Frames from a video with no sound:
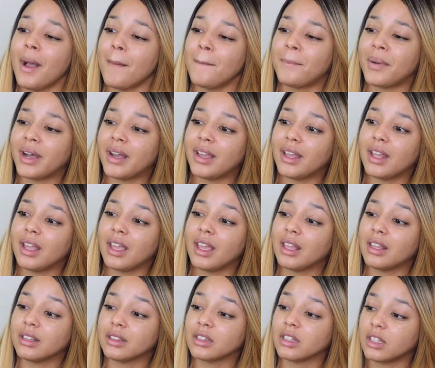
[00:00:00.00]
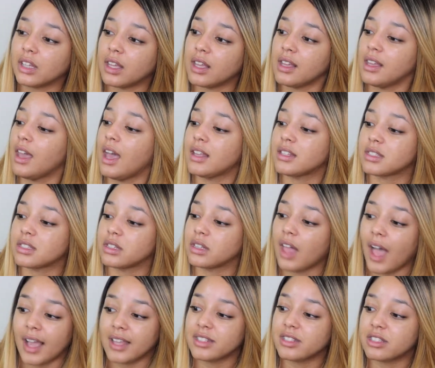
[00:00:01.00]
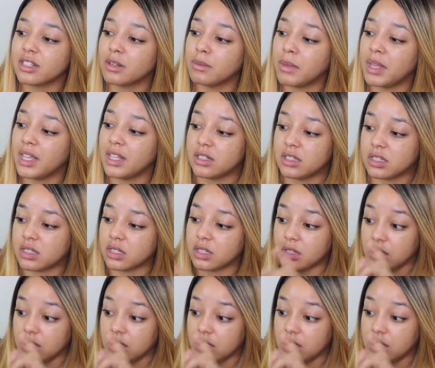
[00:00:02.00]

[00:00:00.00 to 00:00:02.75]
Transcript: But it, it has lasted me, it's